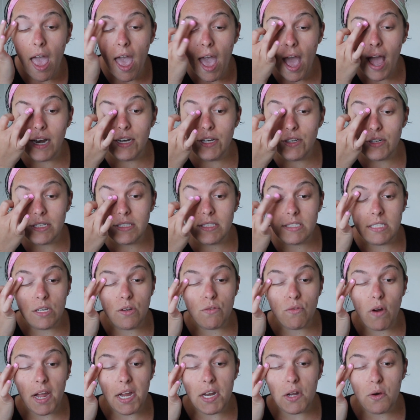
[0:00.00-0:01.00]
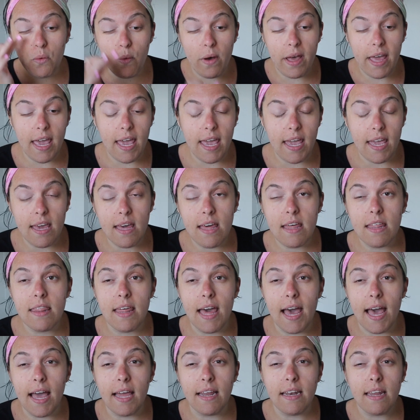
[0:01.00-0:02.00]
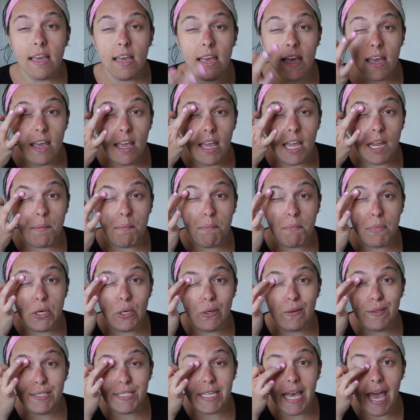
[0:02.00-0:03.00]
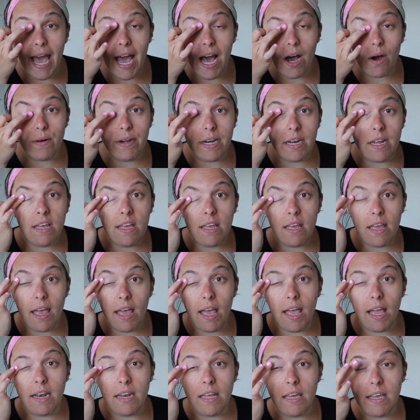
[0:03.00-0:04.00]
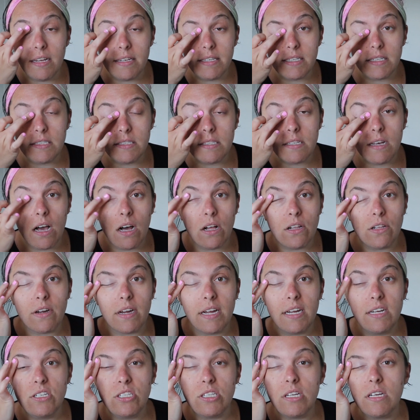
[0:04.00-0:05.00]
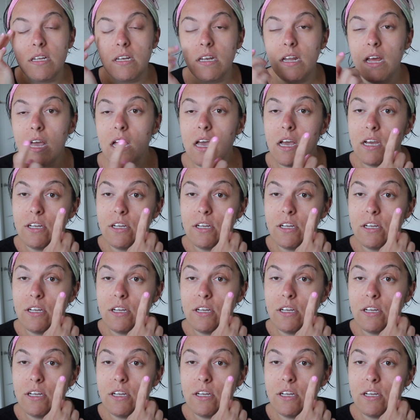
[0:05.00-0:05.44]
and you could see right away that it mutes out any discoloration.